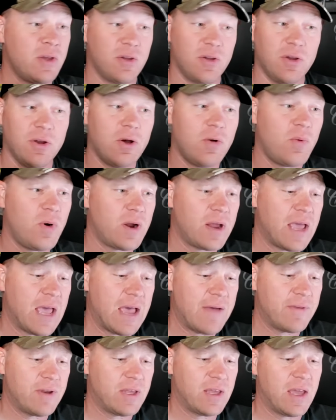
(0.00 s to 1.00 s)
You don't want to
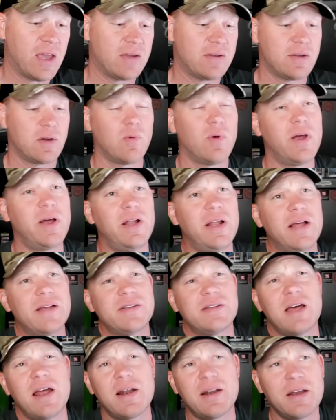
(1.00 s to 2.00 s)
have any guessing. Well, I
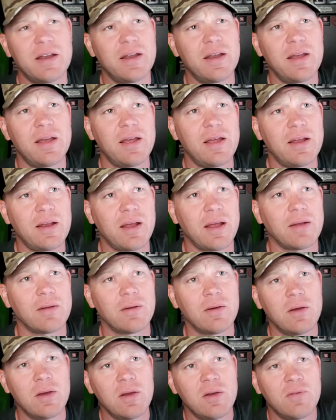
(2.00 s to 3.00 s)
sighted it in at
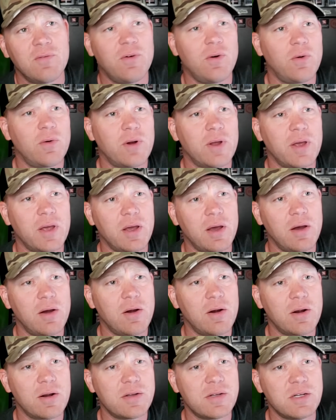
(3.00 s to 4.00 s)
40
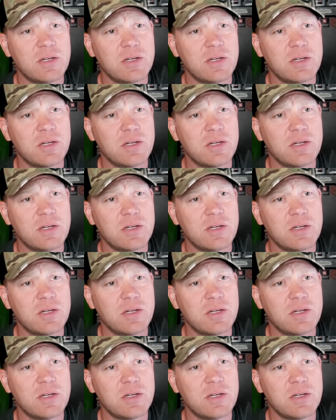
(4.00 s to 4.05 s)
yards.